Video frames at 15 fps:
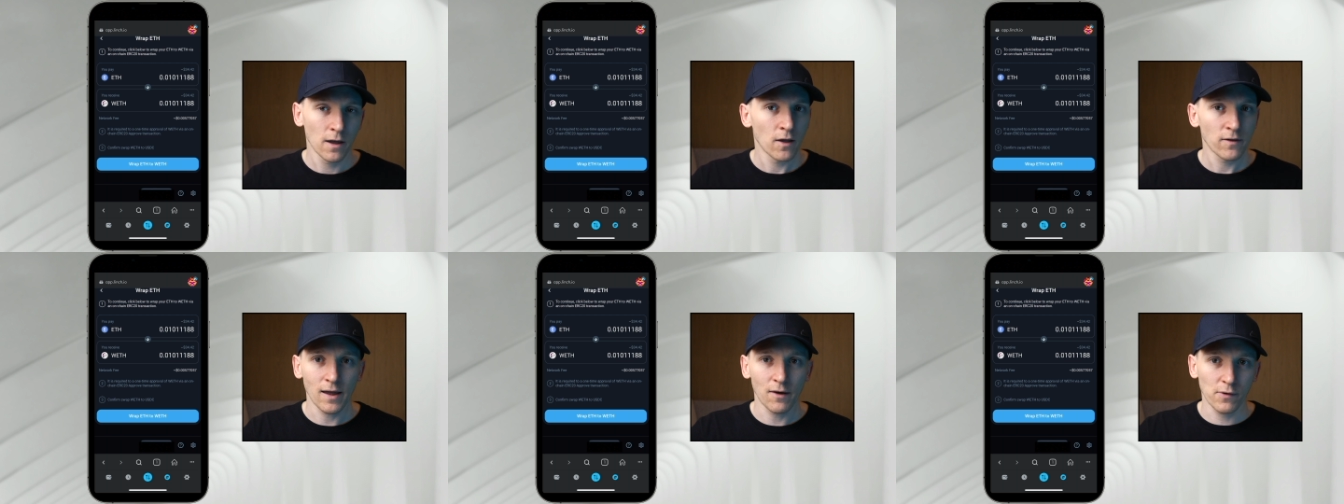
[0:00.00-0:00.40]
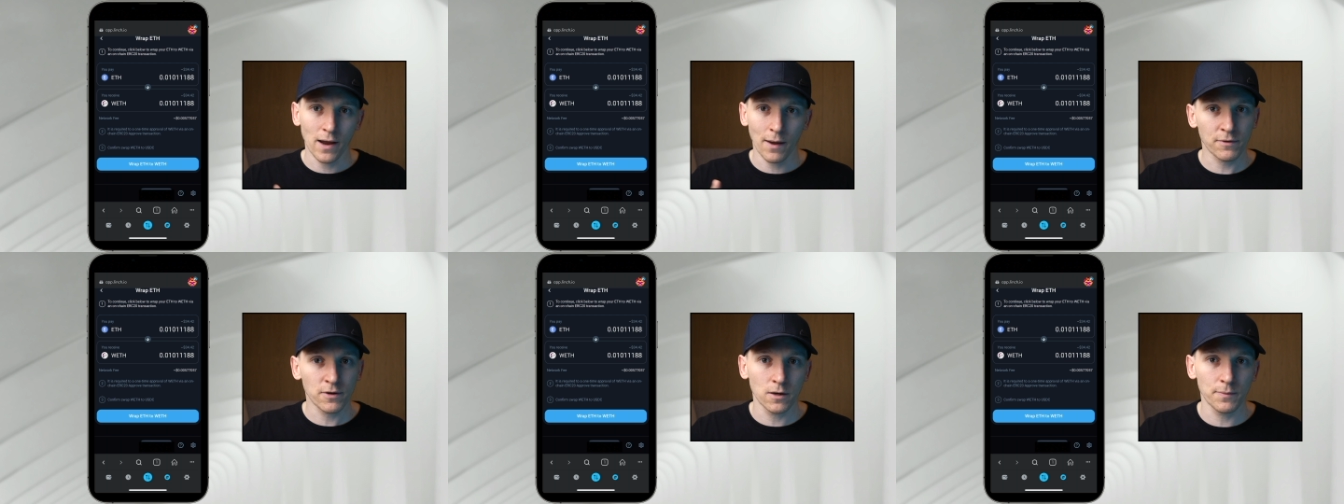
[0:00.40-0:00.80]
So every
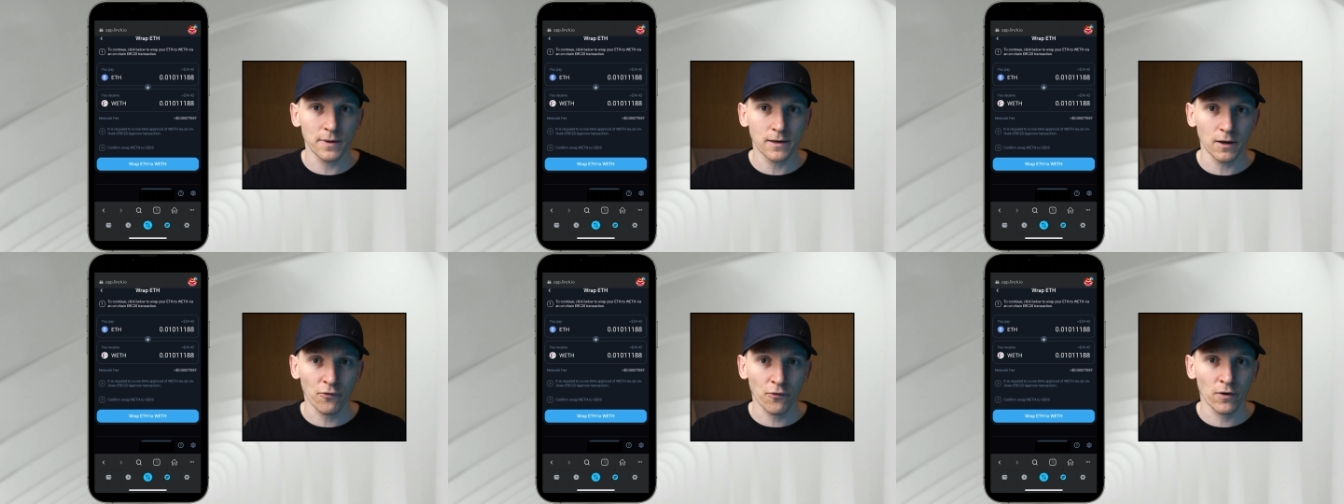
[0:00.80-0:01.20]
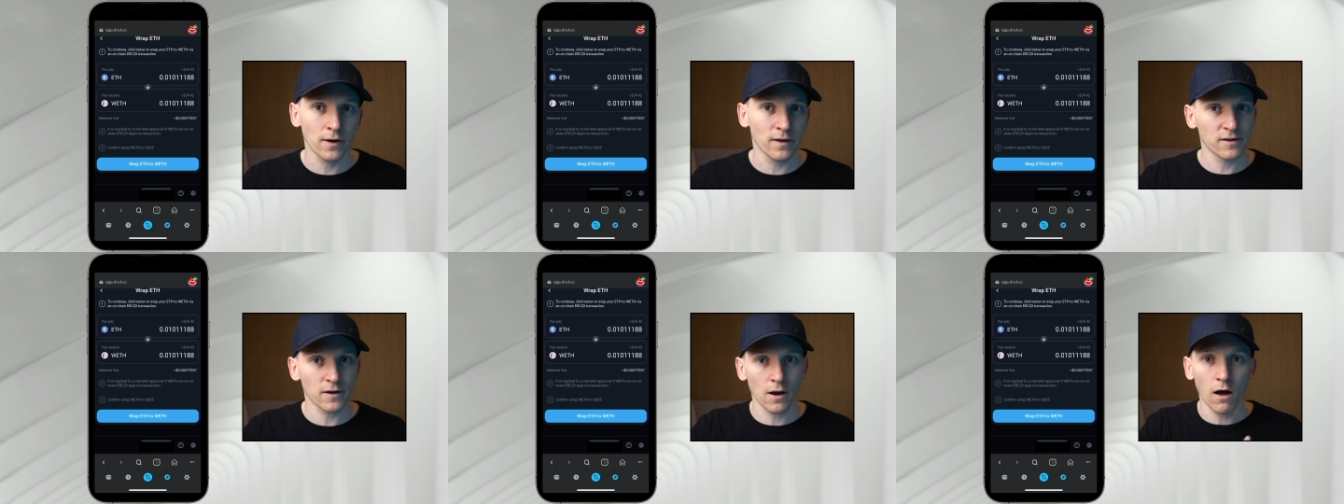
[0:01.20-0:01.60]
app's going to be different.
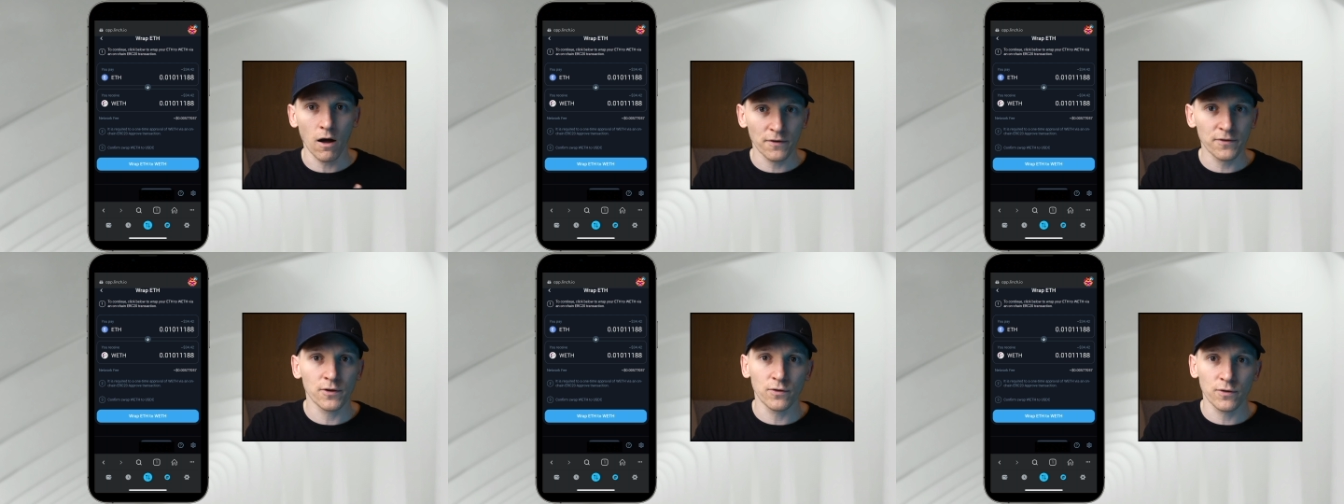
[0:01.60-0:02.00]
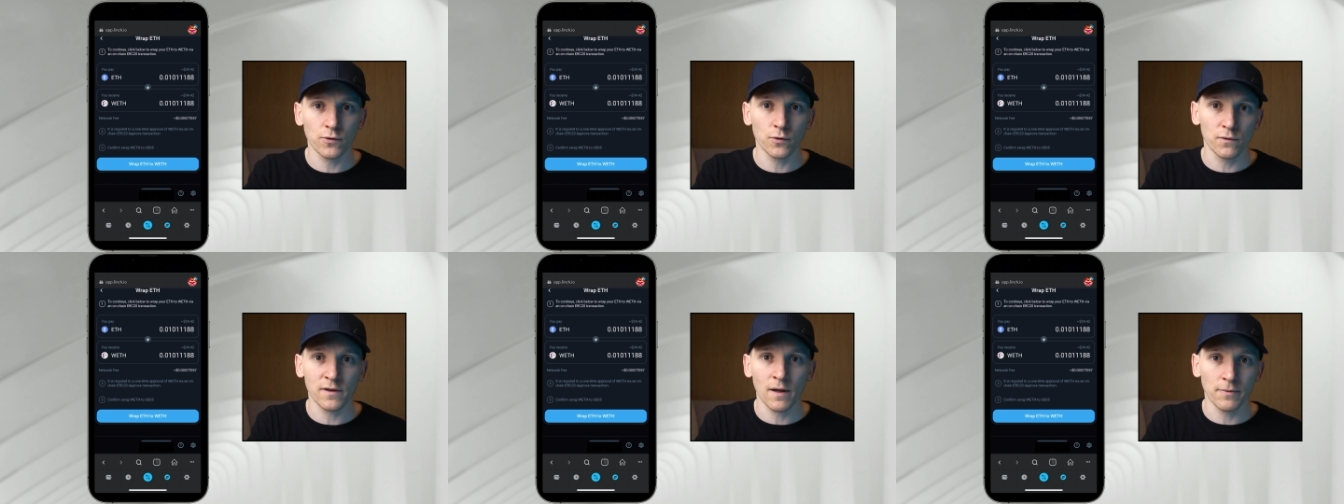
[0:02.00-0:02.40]
It's going to ask you to
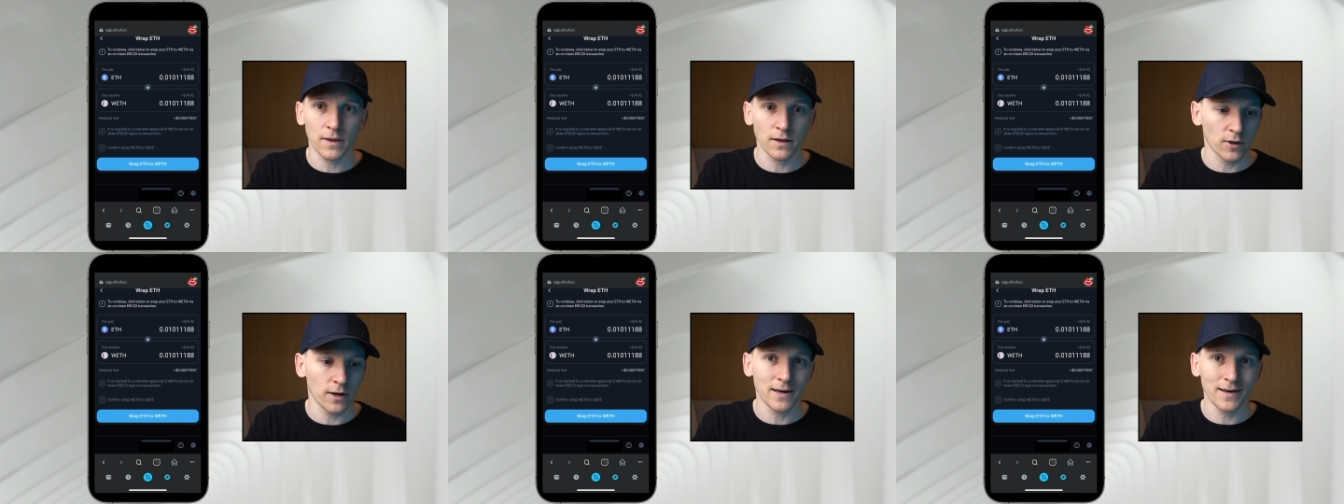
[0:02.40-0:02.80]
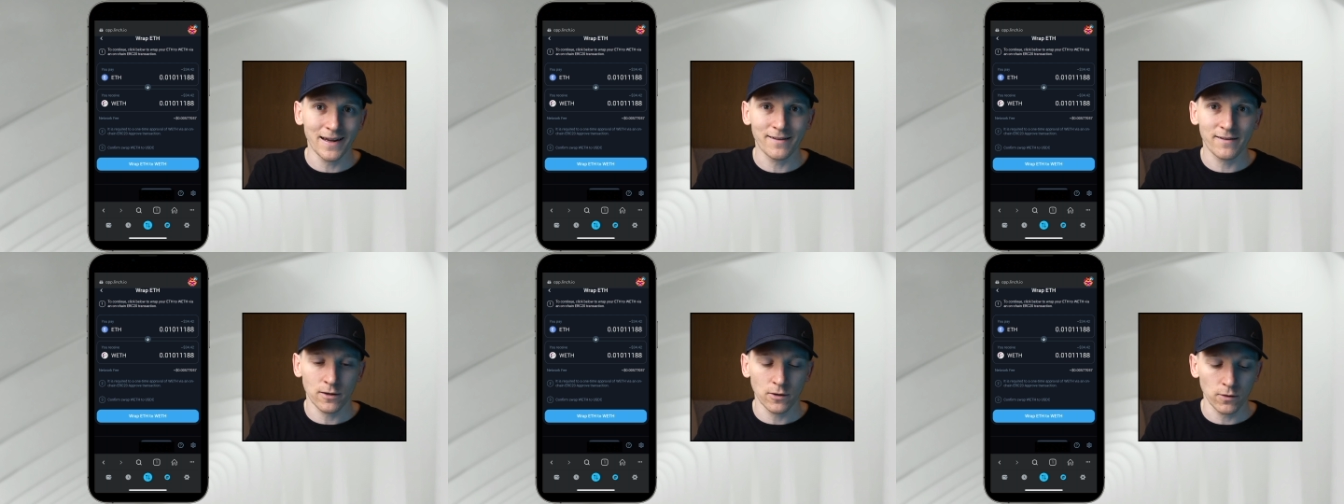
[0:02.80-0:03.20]
do something that it
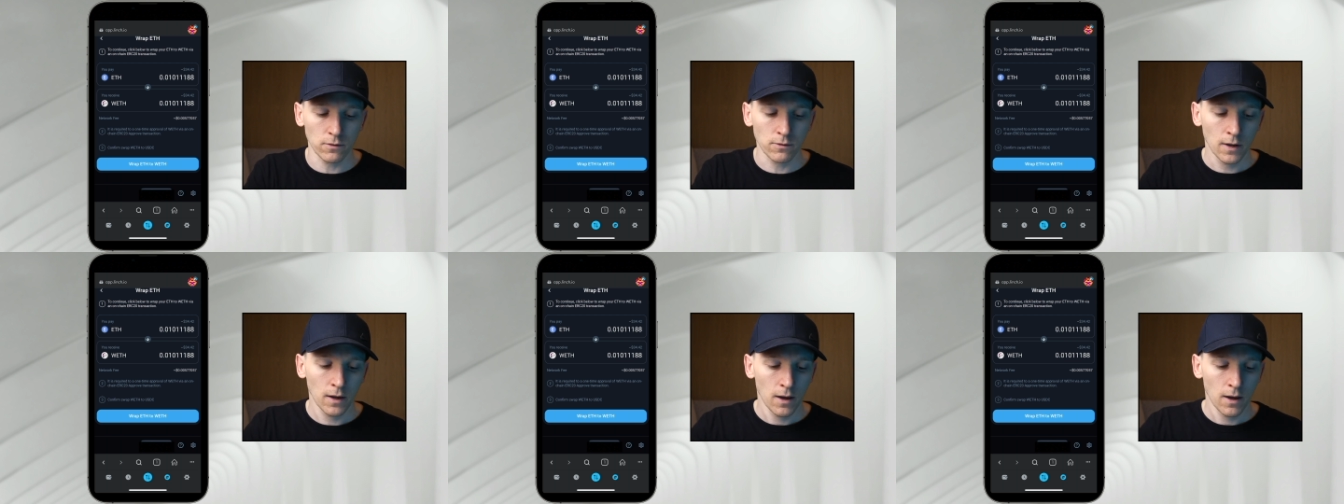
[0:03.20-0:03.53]
needs to do,